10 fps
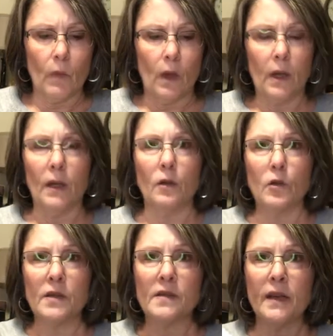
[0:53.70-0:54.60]
It
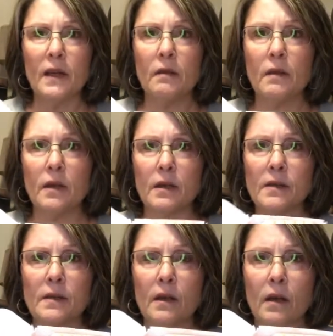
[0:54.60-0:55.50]
looks like
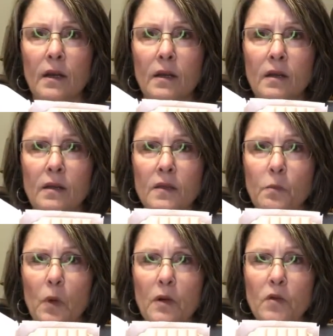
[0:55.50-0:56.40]
this. It's
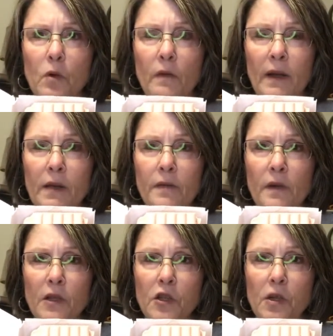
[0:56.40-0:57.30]
sort of like a
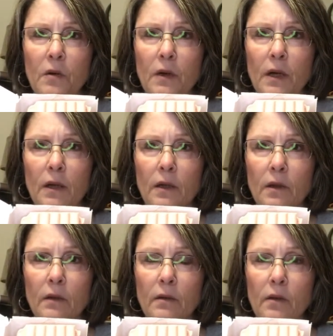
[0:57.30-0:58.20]
flesh tone
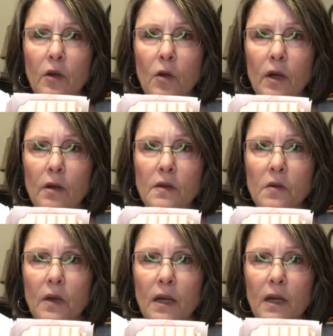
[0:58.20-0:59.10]
color. You can
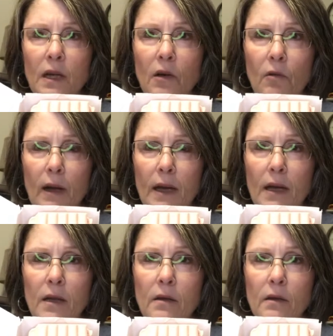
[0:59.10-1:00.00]
also get it in
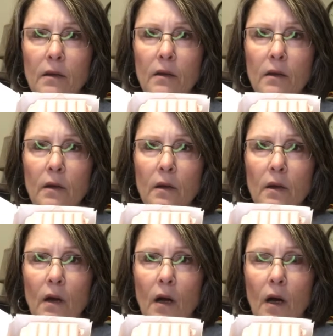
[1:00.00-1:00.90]
gray.
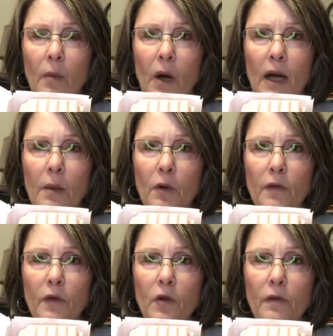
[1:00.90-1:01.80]
I
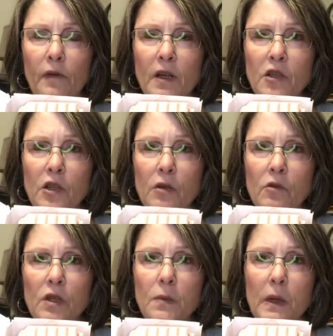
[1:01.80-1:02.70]
prefer the flesh tone
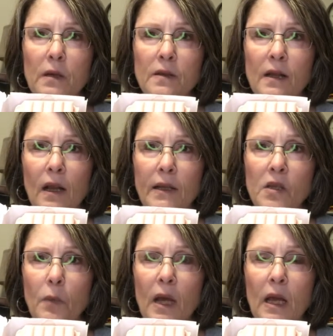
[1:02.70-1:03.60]
just because I like
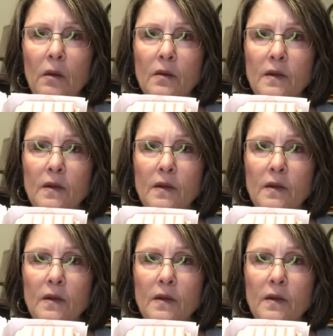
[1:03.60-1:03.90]
to paint